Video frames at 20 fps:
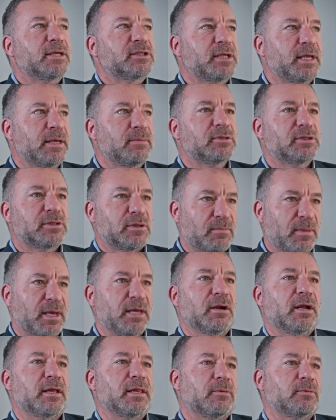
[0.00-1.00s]
seems to
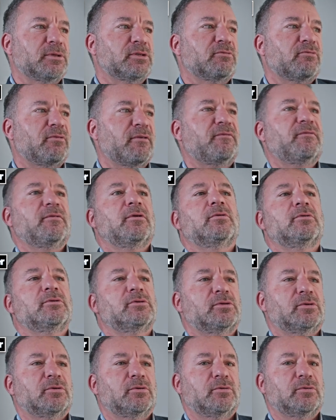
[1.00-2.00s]
me like there was a
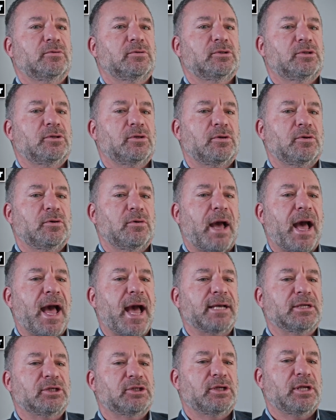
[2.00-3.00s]
refusal to
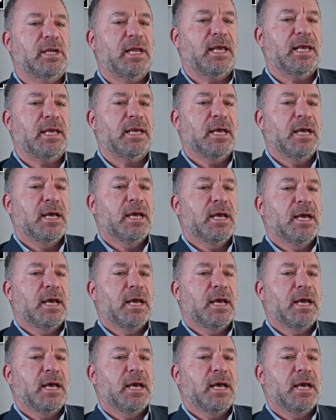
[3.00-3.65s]
actually,